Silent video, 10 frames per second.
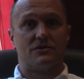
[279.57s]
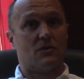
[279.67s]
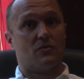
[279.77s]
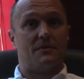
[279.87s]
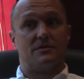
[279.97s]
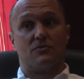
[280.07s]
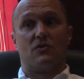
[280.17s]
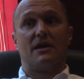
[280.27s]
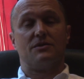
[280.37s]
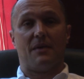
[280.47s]
There will be some
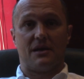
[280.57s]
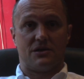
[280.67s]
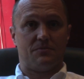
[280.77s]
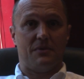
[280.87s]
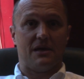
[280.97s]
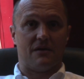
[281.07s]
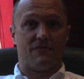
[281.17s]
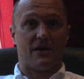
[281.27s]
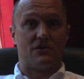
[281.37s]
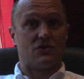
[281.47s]
great Spanish-speaking
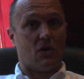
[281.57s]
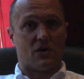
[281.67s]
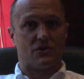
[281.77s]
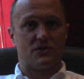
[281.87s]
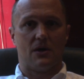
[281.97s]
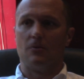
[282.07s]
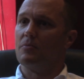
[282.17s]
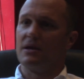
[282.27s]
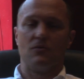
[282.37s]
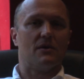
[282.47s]
fighters on our show,
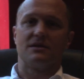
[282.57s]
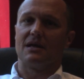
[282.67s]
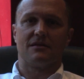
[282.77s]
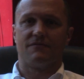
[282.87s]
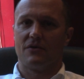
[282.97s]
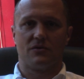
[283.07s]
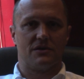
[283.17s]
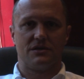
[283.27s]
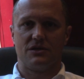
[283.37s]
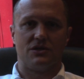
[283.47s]
but it's not the
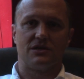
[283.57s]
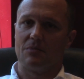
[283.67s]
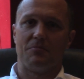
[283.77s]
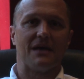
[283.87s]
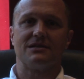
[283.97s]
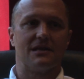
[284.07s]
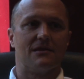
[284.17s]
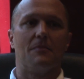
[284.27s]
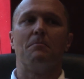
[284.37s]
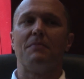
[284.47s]
focus. It's just the best
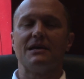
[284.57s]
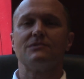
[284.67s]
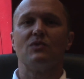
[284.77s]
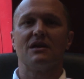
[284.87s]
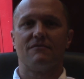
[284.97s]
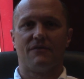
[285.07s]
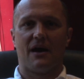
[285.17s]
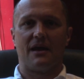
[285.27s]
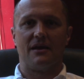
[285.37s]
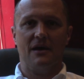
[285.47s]
we can
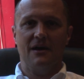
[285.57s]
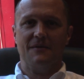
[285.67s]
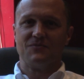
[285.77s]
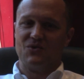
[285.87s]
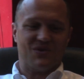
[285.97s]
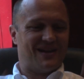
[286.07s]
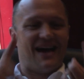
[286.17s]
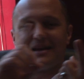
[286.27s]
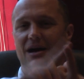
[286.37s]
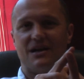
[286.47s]
find who are
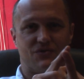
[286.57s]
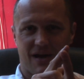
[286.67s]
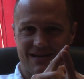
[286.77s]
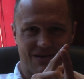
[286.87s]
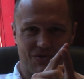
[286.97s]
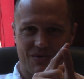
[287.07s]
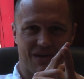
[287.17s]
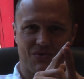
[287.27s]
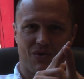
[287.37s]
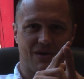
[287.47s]
not contracted to
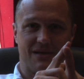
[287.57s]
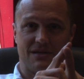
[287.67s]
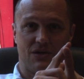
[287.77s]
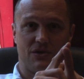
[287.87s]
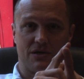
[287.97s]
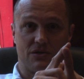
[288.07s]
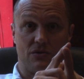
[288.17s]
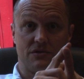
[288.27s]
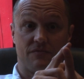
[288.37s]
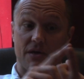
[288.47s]
another organization
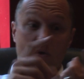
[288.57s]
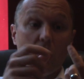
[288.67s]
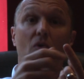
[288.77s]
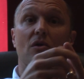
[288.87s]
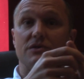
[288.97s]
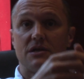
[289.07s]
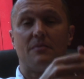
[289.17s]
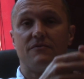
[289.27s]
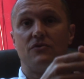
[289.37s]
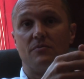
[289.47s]
exclusively, or some
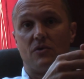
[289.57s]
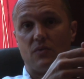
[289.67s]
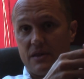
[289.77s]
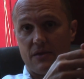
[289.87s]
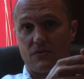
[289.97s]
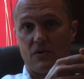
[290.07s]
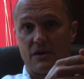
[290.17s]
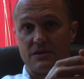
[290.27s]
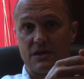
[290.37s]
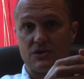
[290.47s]
of whom are with other
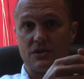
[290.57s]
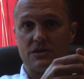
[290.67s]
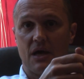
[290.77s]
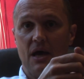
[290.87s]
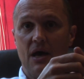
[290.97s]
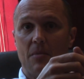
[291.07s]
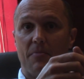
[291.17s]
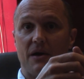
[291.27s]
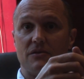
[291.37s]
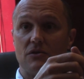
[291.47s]
organizations,
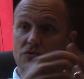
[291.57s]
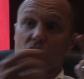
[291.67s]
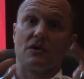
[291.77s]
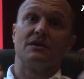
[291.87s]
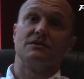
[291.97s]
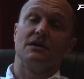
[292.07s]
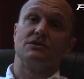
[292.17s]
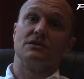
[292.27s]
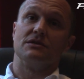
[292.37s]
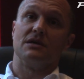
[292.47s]
but those
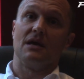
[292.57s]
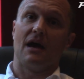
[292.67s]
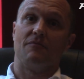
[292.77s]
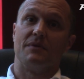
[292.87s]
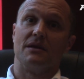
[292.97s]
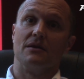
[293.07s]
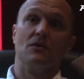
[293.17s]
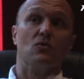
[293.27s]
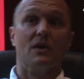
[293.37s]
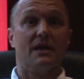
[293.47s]
organizations have been
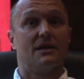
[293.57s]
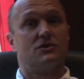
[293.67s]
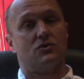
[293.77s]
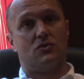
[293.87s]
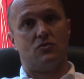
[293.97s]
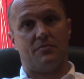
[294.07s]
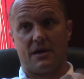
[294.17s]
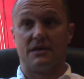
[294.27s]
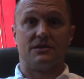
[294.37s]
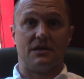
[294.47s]
willing to,
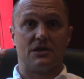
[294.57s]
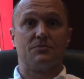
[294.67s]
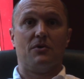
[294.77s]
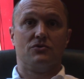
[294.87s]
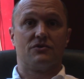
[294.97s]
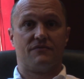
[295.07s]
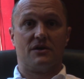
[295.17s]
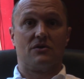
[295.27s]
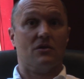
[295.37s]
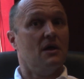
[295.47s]
because of the exposure
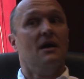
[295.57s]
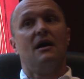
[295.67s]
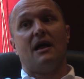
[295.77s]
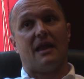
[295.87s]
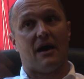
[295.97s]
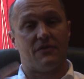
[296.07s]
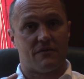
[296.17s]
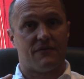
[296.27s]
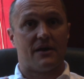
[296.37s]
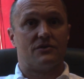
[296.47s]
vehicle, allow their
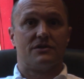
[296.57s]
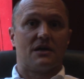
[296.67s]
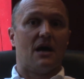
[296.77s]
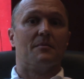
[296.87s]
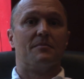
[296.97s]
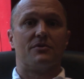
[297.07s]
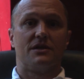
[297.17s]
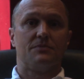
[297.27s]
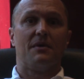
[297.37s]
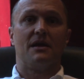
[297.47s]
fighters to come and
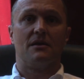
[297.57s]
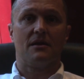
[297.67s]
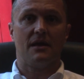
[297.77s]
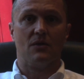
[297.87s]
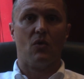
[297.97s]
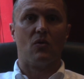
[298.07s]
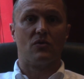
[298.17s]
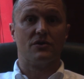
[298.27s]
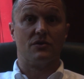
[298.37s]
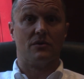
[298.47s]
participate in what
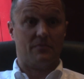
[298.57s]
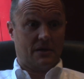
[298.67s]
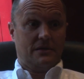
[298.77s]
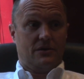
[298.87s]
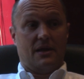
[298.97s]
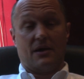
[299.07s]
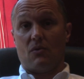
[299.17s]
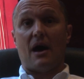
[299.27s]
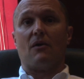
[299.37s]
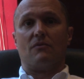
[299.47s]
we're doing, because they're like,
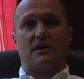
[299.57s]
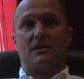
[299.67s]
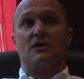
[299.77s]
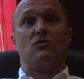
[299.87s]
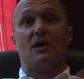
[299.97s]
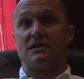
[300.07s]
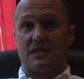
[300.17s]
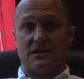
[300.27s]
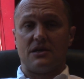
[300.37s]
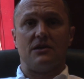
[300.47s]
wow, in the US
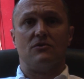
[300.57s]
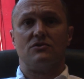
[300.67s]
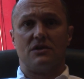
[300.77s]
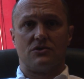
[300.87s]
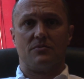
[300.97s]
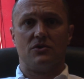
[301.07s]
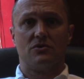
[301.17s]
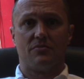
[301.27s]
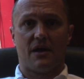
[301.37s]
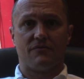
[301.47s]
that's a huge
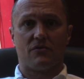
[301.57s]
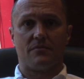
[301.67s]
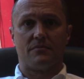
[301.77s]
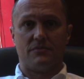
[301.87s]
distribution platform.